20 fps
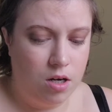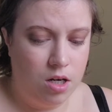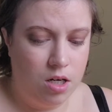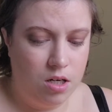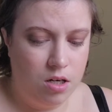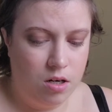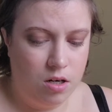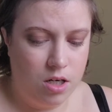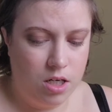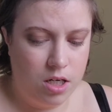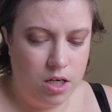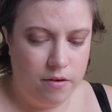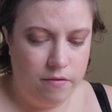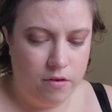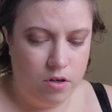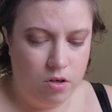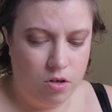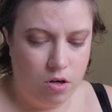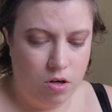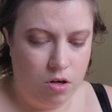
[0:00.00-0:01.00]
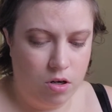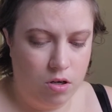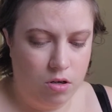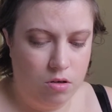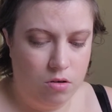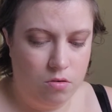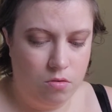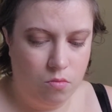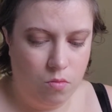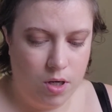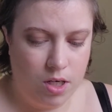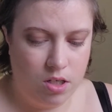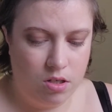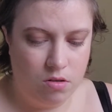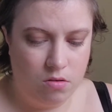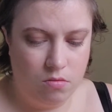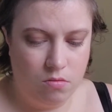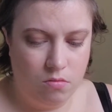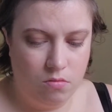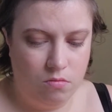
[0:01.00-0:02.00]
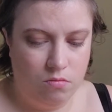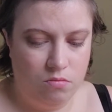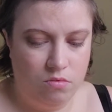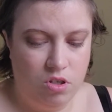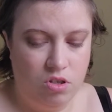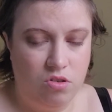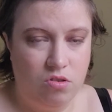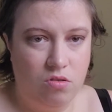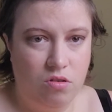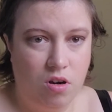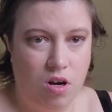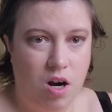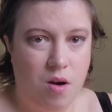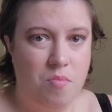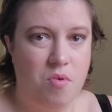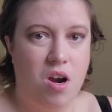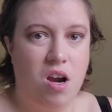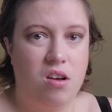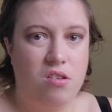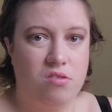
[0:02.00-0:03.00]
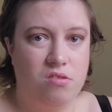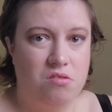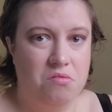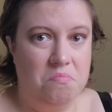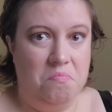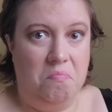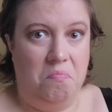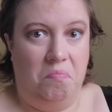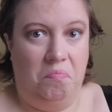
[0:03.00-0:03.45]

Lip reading: I never know when to do eyebrows.